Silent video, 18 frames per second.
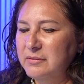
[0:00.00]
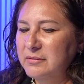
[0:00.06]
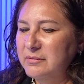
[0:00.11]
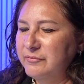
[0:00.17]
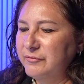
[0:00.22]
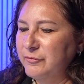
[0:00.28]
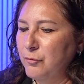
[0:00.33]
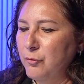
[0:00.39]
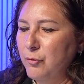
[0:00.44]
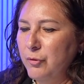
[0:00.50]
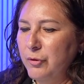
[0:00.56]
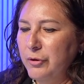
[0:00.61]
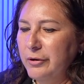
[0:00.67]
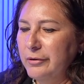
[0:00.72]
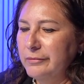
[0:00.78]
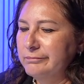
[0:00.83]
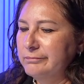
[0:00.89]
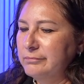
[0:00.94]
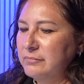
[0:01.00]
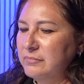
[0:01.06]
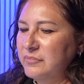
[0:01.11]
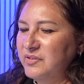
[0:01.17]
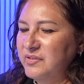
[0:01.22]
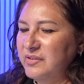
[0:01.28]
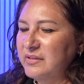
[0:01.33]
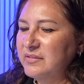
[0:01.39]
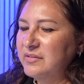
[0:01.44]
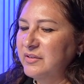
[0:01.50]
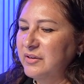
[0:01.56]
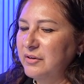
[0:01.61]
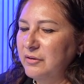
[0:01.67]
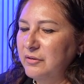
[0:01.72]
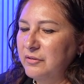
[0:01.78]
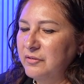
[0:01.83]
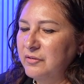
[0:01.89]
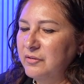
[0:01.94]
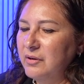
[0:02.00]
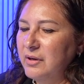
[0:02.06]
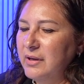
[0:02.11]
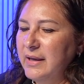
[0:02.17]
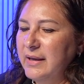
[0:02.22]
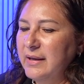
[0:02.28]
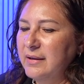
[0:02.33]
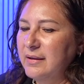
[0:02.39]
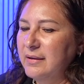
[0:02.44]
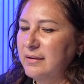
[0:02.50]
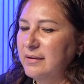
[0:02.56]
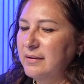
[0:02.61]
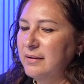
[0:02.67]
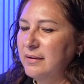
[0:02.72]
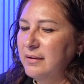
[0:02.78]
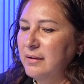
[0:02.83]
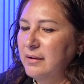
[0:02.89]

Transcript: for 6 years, and